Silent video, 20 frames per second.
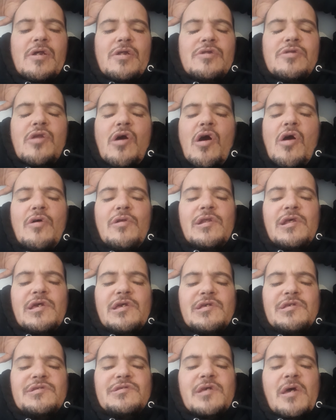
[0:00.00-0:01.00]
not only
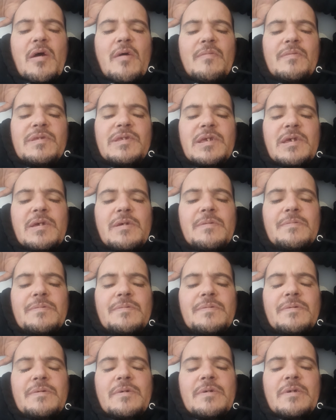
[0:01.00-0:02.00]
conservative,
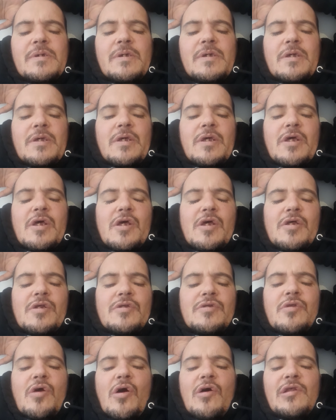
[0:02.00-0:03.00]

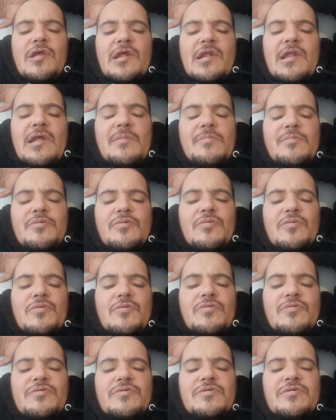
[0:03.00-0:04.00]
not only
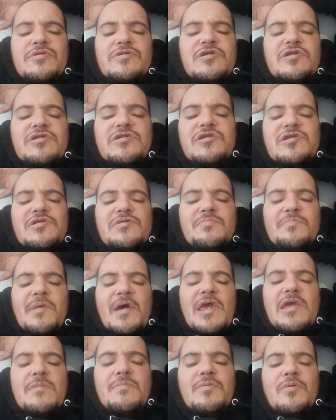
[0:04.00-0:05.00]
liberals, just
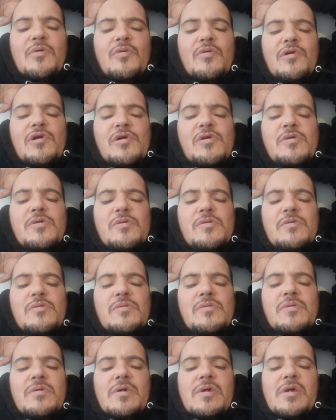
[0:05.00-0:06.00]
people
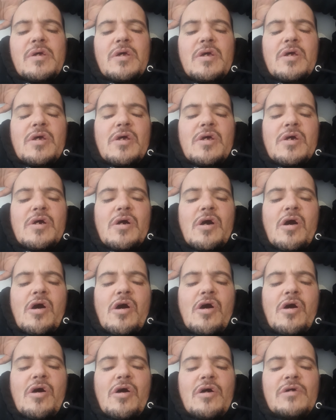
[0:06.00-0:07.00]
who
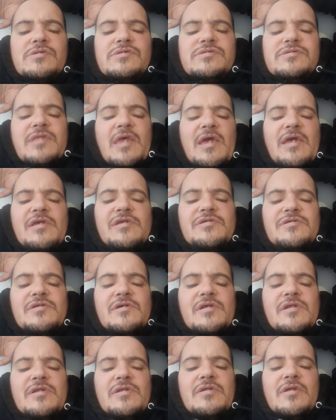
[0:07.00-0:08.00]
are
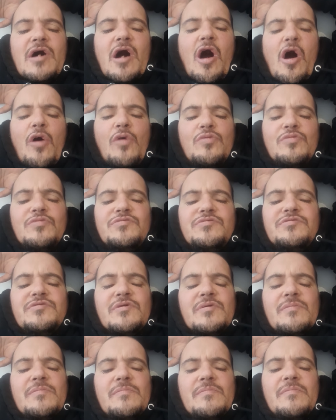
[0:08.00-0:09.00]
decent,
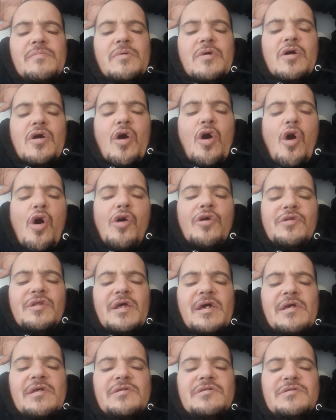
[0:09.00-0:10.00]
wholesome,
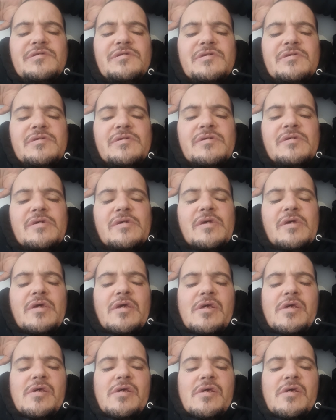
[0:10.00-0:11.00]
honest,
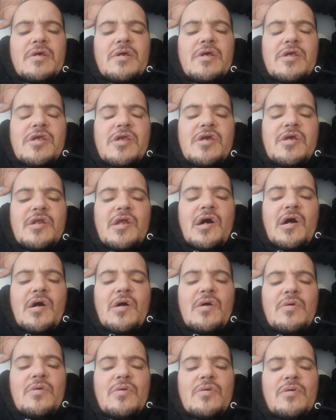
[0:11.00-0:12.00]
you
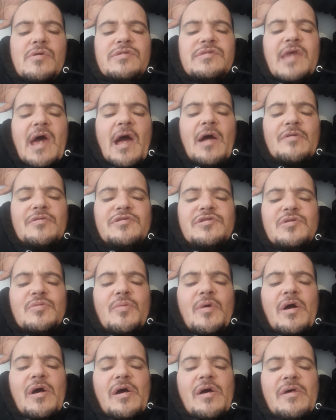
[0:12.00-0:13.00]
know, down
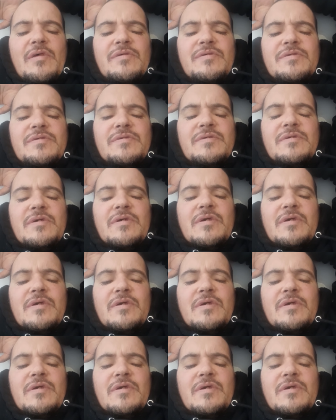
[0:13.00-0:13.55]
to earth,